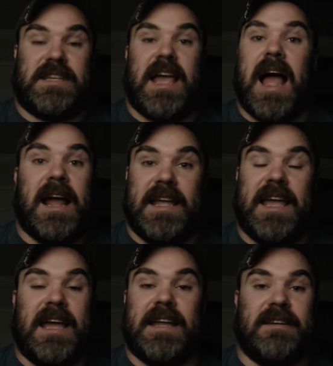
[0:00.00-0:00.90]
I
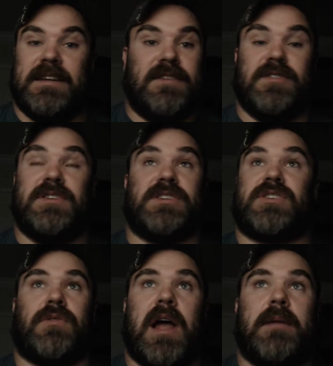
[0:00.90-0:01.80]
can't even
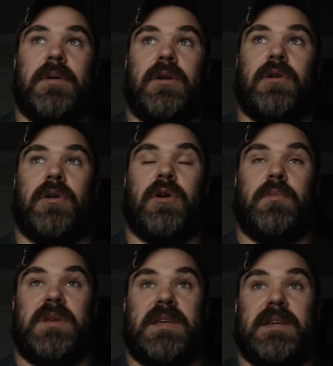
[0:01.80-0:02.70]
describe it or
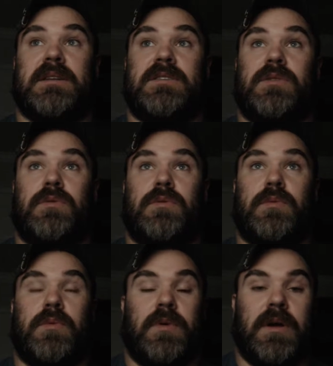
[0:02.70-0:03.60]
begin to